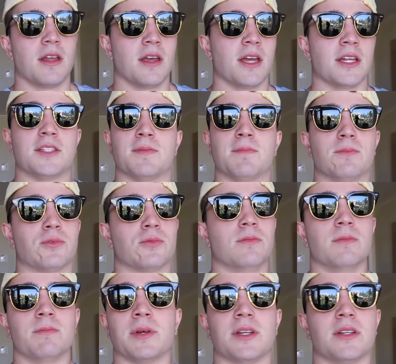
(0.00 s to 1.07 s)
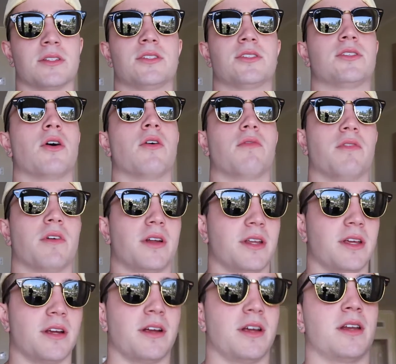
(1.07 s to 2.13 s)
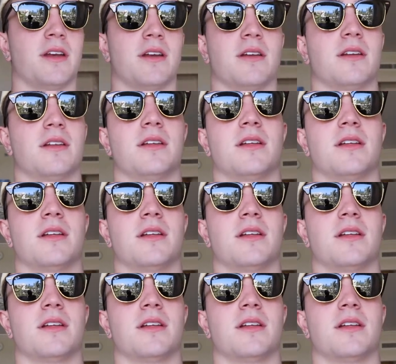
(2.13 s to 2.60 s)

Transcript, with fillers: it's been so fun here, and